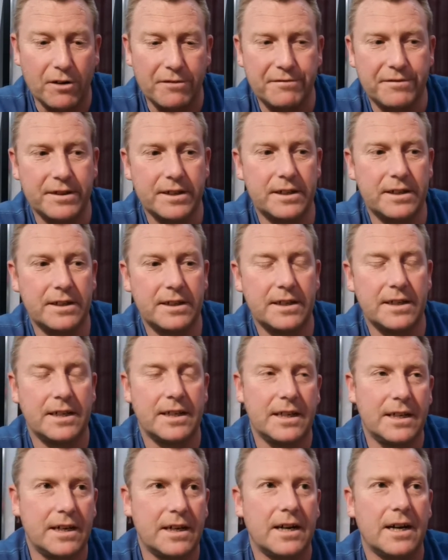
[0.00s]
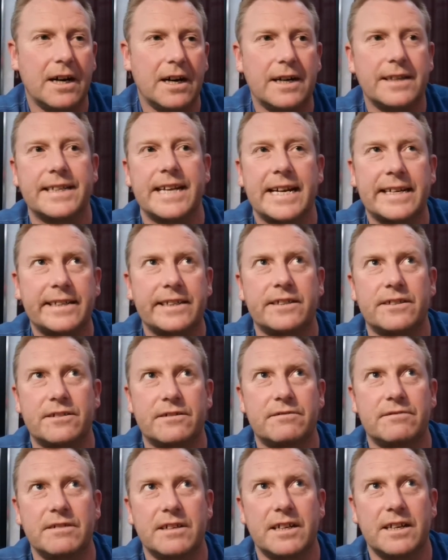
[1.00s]
off and added
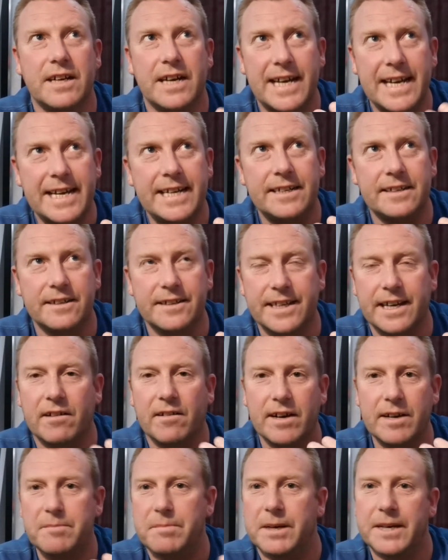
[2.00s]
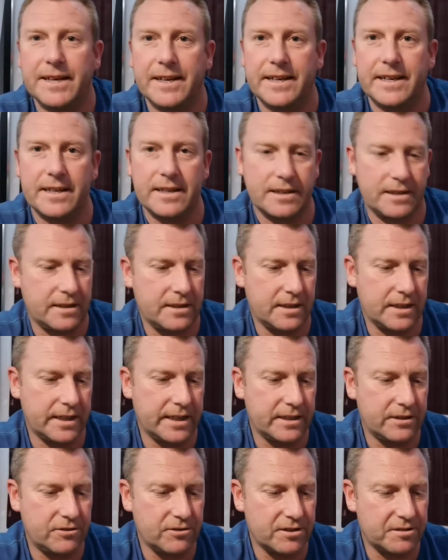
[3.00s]
a hint of that IPA,
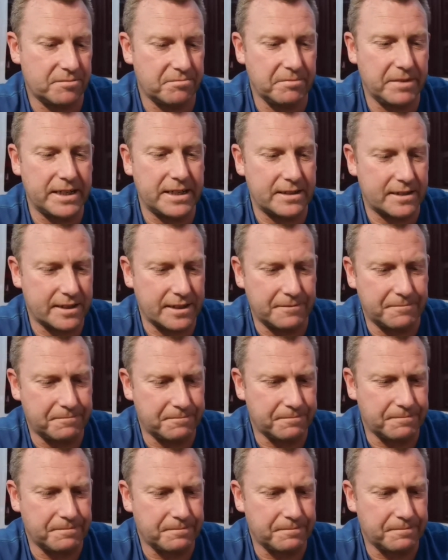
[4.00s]
and it just makes it